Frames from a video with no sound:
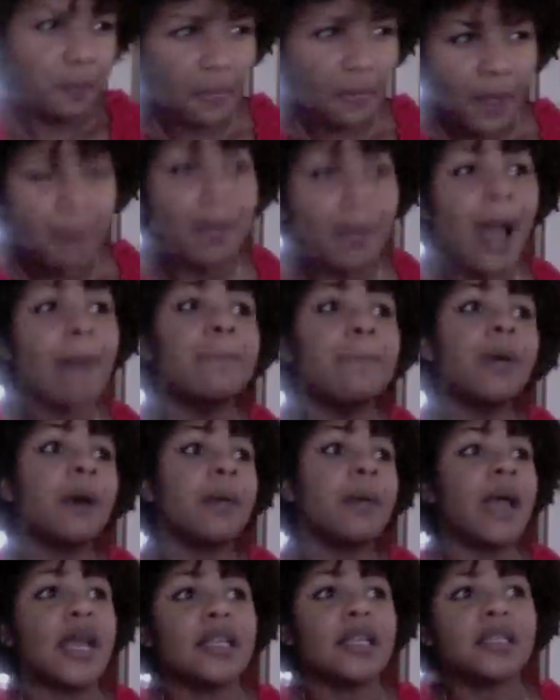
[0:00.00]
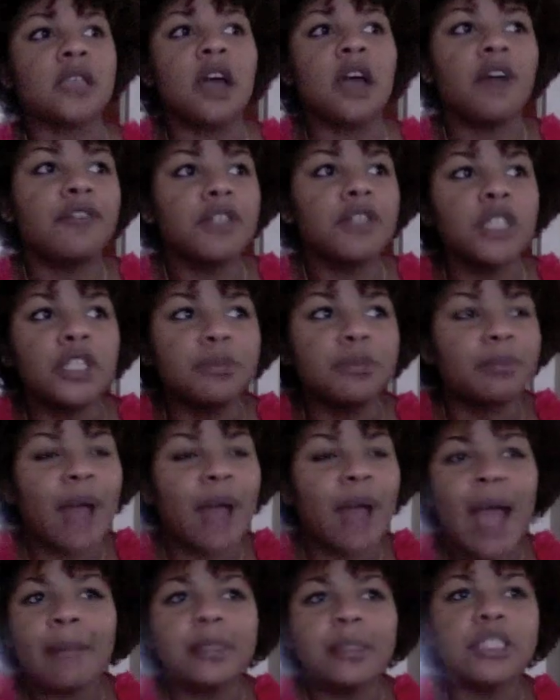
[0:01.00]
my bum ass governor,
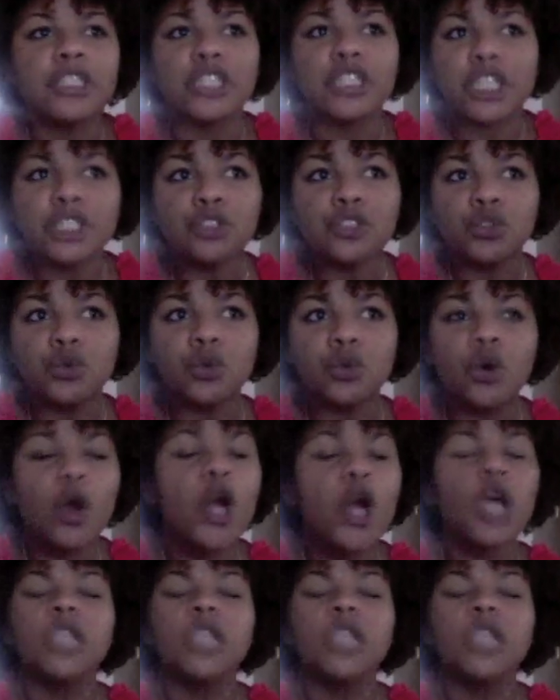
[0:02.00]
Bobby Jindal,